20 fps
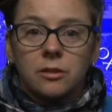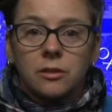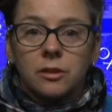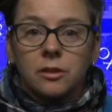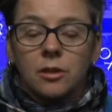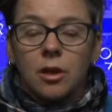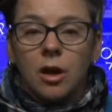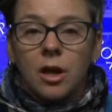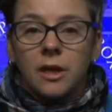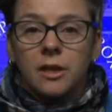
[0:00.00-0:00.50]

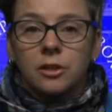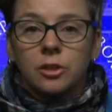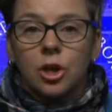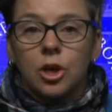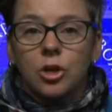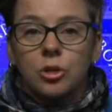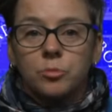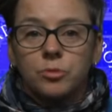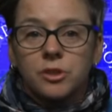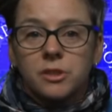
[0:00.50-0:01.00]
and I
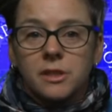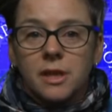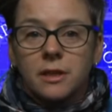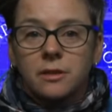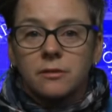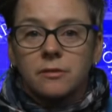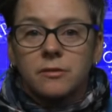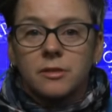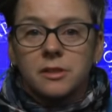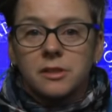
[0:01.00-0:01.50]
co
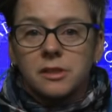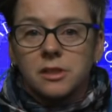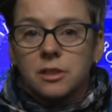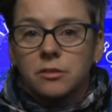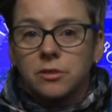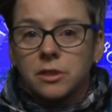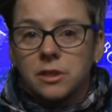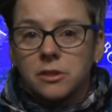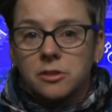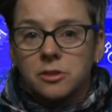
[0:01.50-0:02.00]
present the
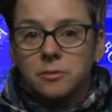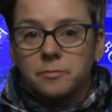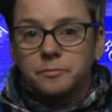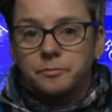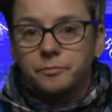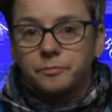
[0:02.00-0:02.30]
series.